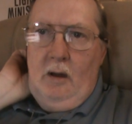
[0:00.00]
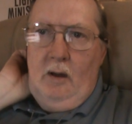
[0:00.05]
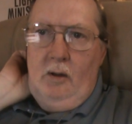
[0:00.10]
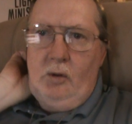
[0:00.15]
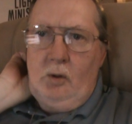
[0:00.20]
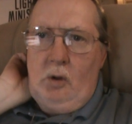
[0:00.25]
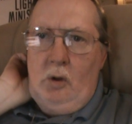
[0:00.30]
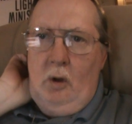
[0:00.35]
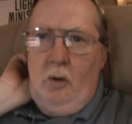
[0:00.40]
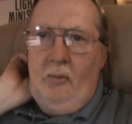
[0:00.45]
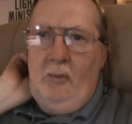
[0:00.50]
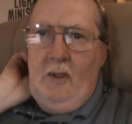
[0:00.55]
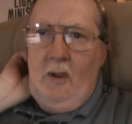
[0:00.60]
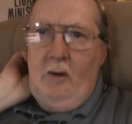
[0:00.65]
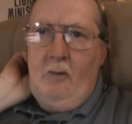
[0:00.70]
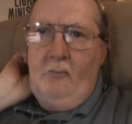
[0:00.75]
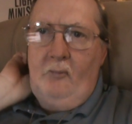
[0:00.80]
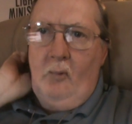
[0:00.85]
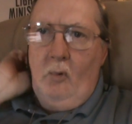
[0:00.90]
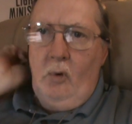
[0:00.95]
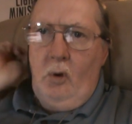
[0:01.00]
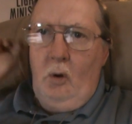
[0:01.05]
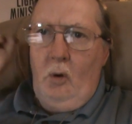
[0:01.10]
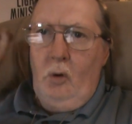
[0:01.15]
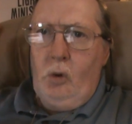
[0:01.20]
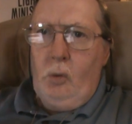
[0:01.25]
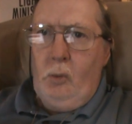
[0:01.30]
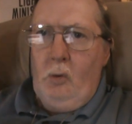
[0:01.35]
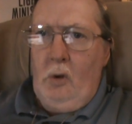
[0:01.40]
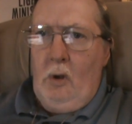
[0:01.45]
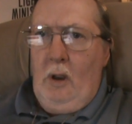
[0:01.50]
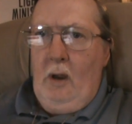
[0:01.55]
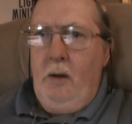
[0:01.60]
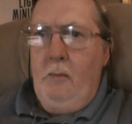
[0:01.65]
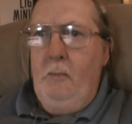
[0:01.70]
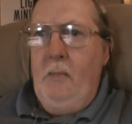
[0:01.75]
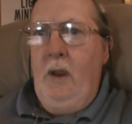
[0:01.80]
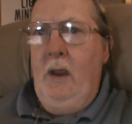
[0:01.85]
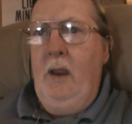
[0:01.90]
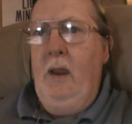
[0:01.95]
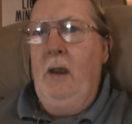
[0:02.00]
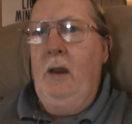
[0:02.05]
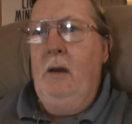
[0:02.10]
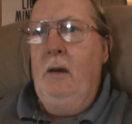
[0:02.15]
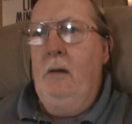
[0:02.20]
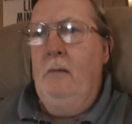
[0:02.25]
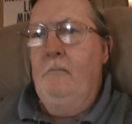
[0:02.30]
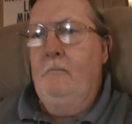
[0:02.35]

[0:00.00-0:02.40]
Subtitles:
It's a good thing for those like me